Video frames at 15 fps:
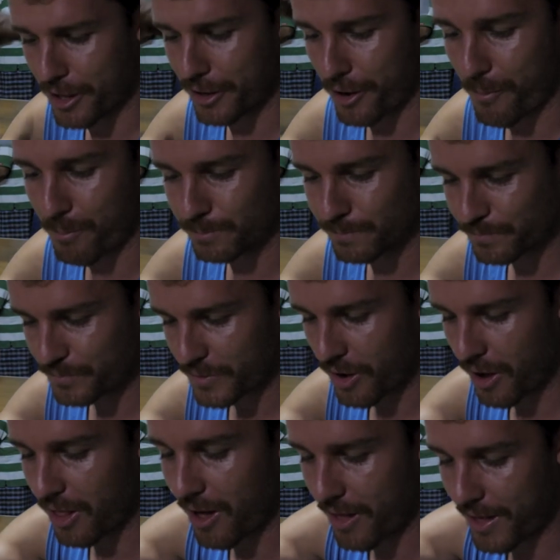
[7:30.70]
really good.
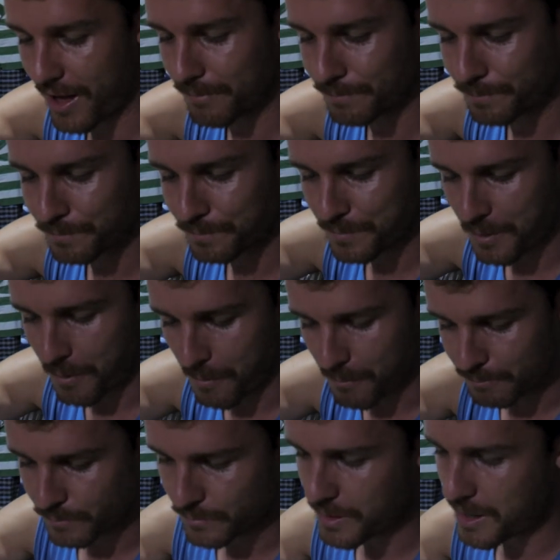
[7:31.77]
I like
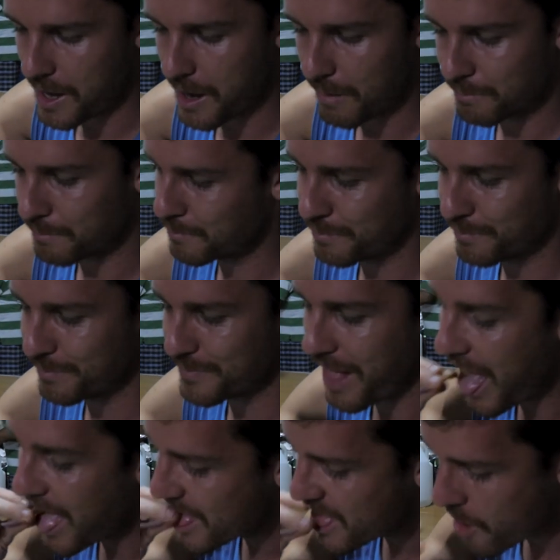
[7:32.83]
that.
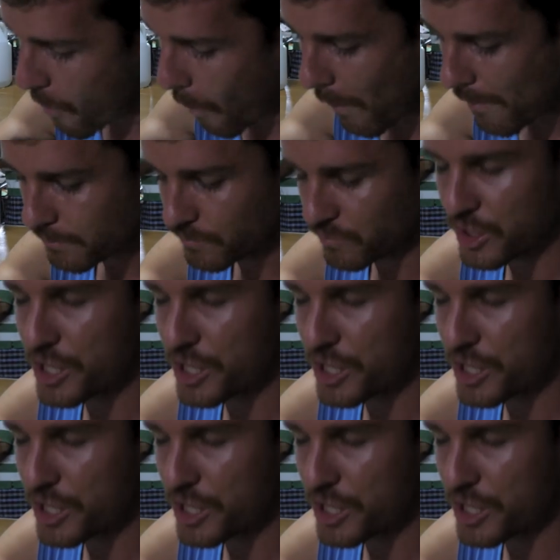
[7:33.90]
Um,